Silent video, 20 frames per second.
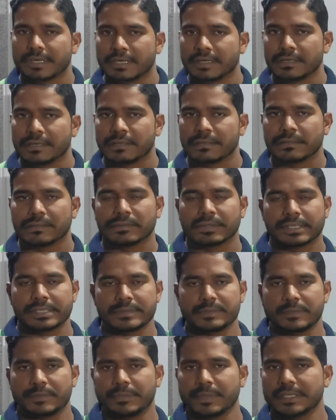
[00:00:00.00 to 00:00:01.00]
and what is
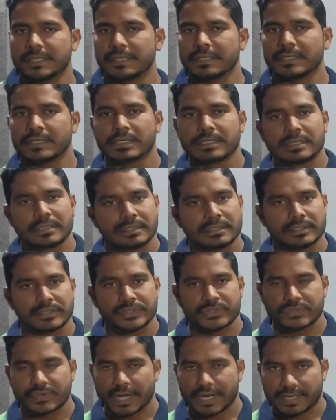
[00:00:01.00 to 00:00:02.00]
meant by the
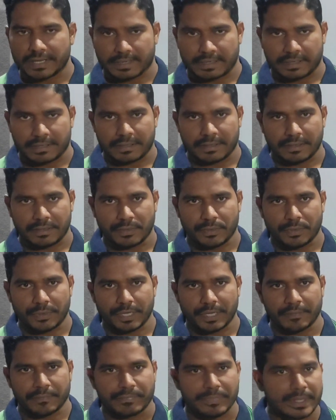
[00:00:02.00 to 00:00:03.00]
strike angle.
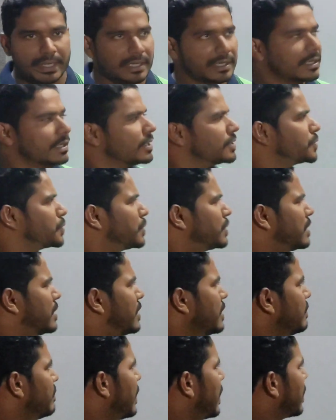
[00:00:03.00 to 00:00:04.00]
Okay, so dip